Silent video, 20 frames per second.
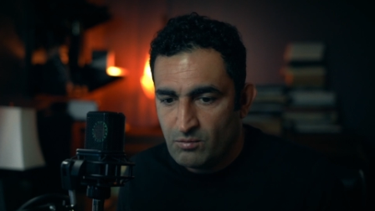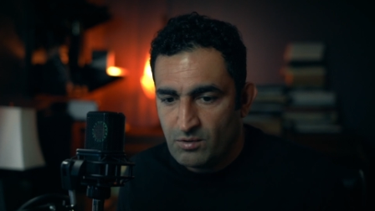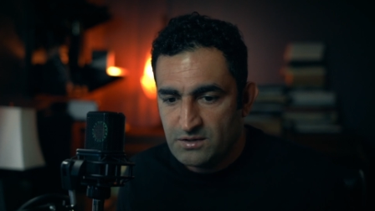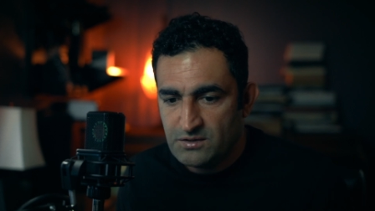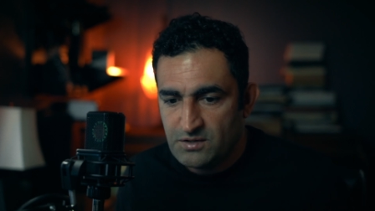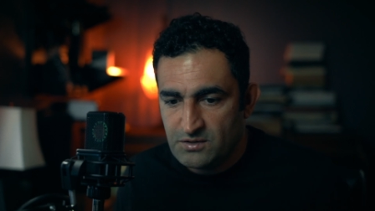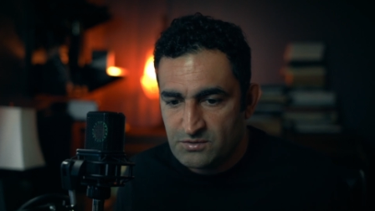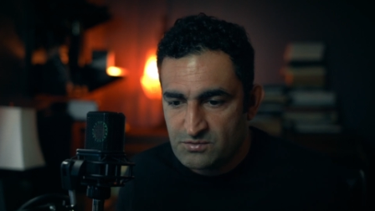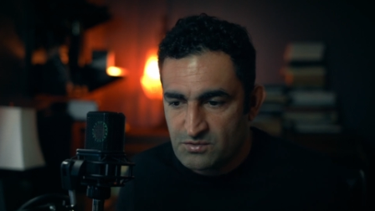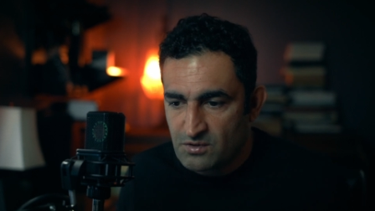
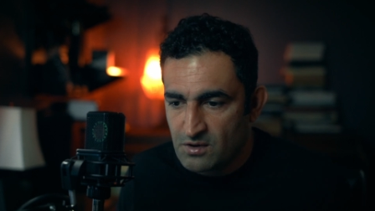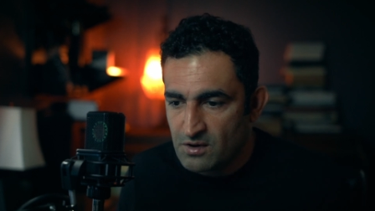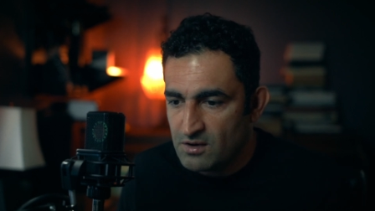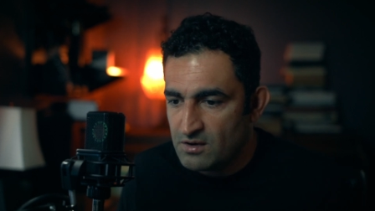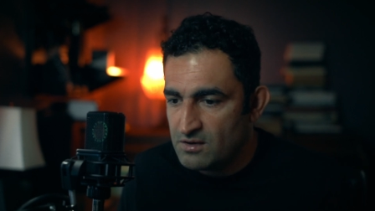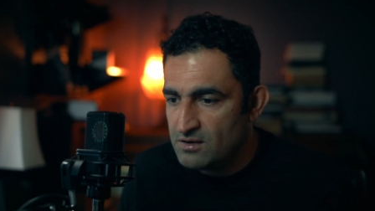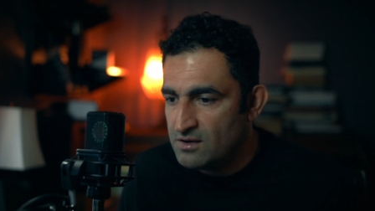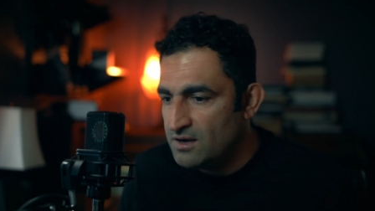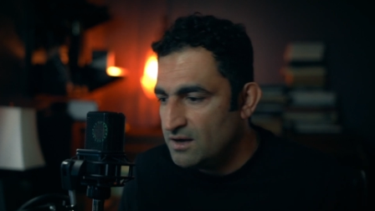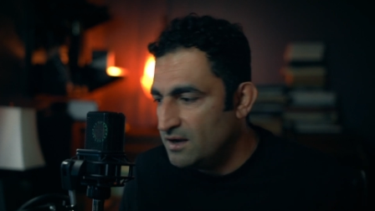what to
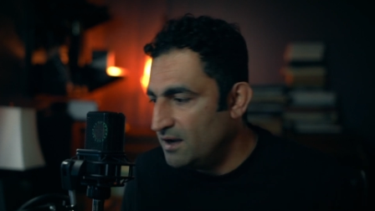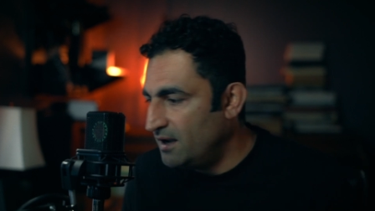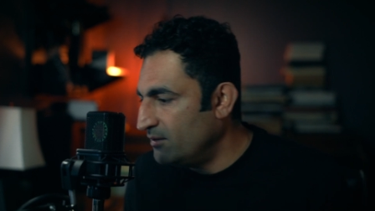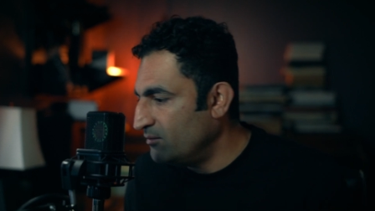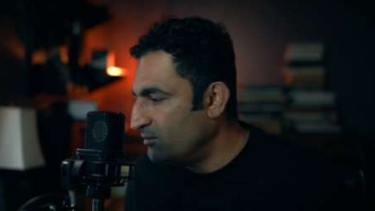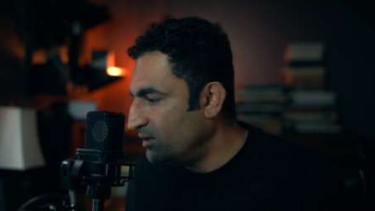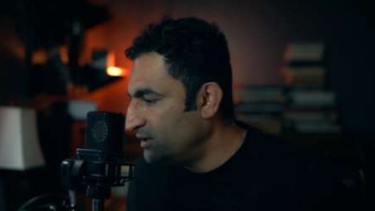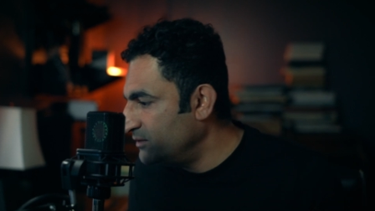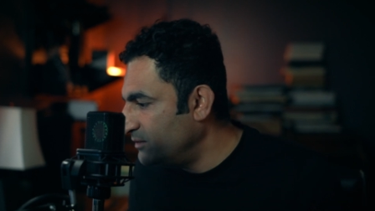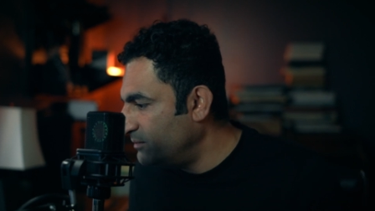draw,
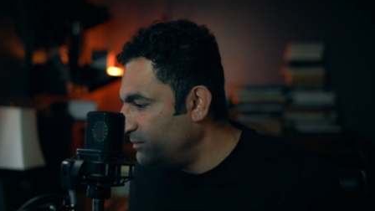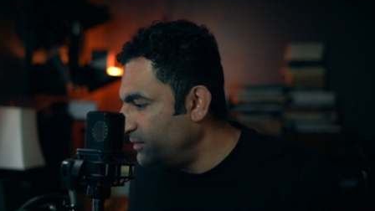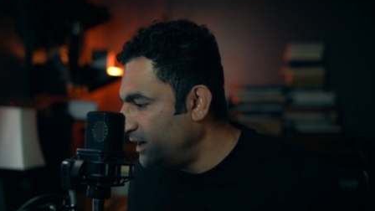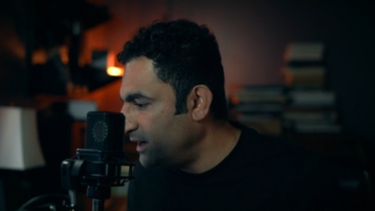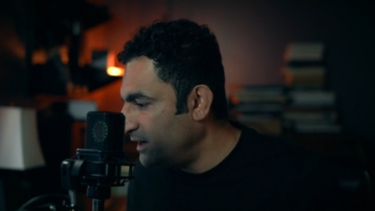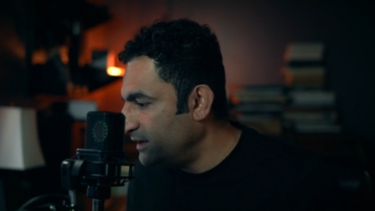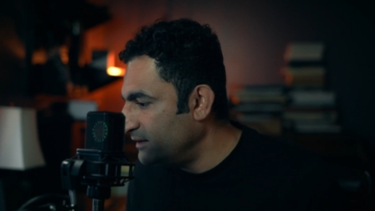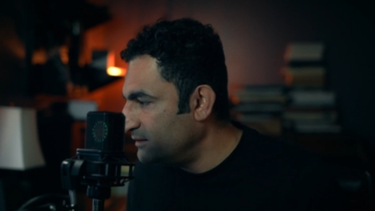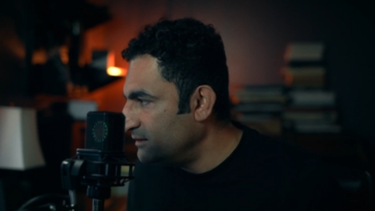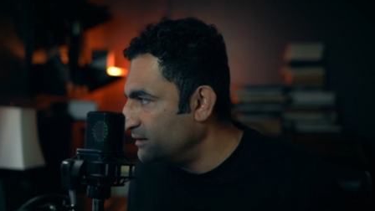and what to
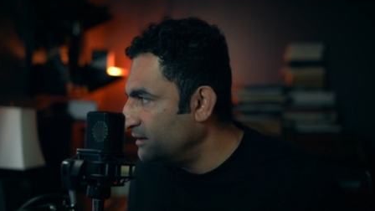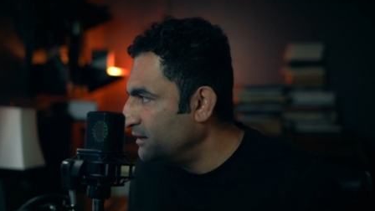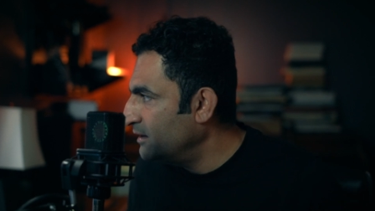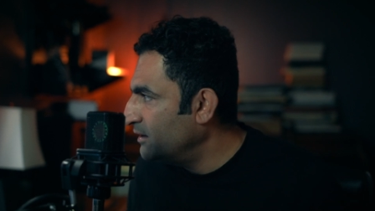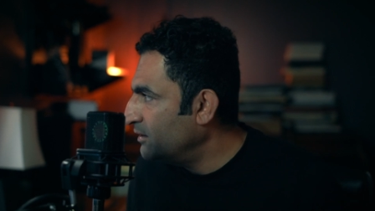paint,